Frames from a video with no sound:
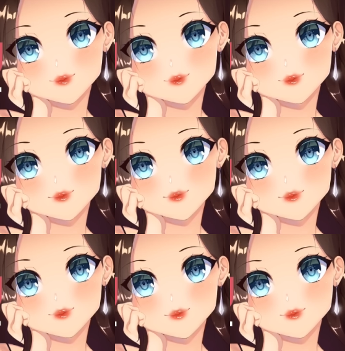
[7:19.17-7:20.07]

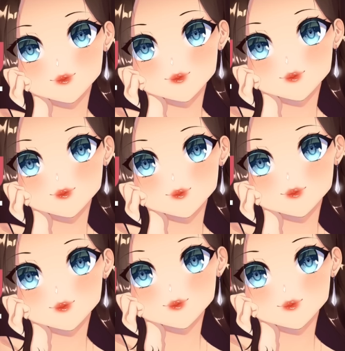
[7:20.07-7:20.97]
sweet,
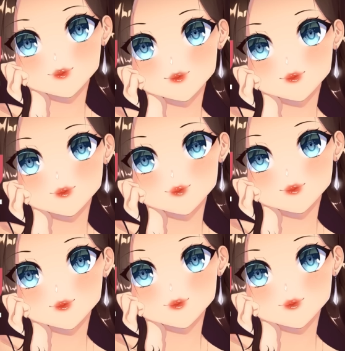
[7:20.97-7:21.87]
kind.
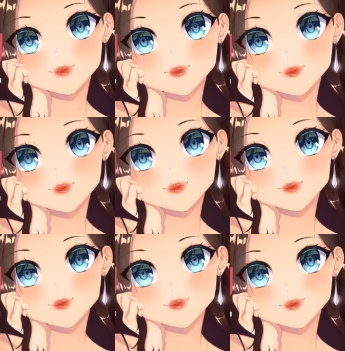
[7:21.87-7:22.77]
I'm not gonna
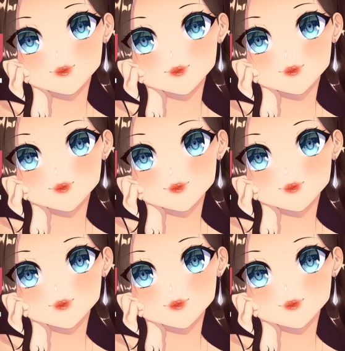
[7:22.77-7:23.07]
lie,